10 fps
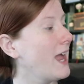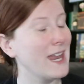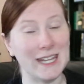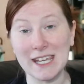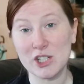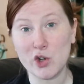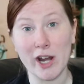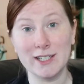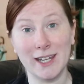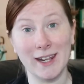And he is
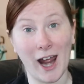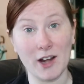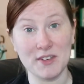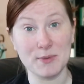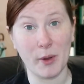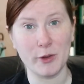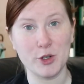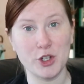trying to get out of his brother's